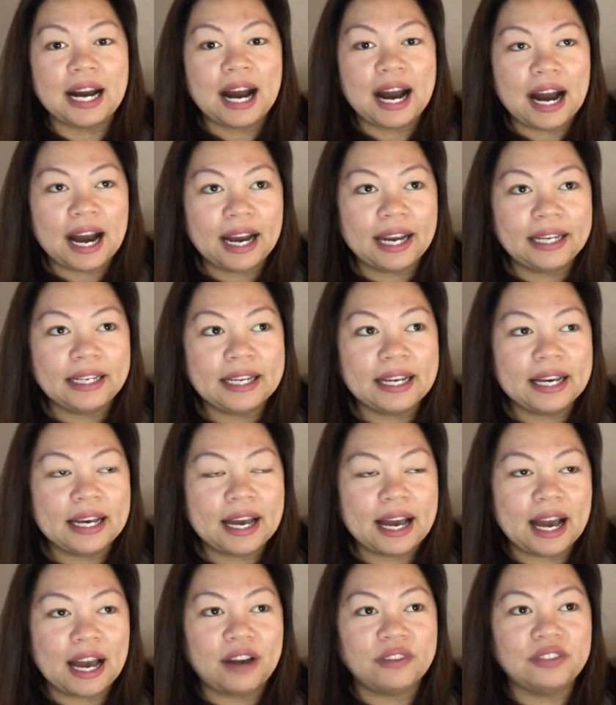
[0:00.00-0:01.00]
kinda
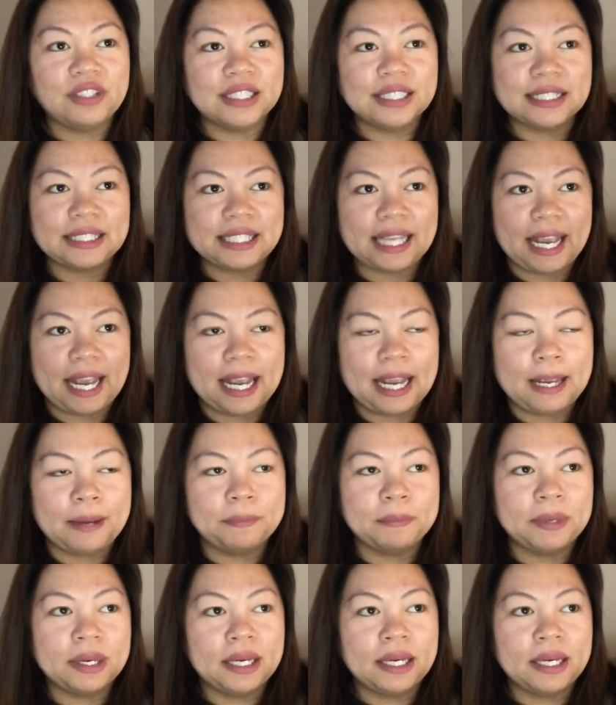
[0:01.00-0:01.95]
have the same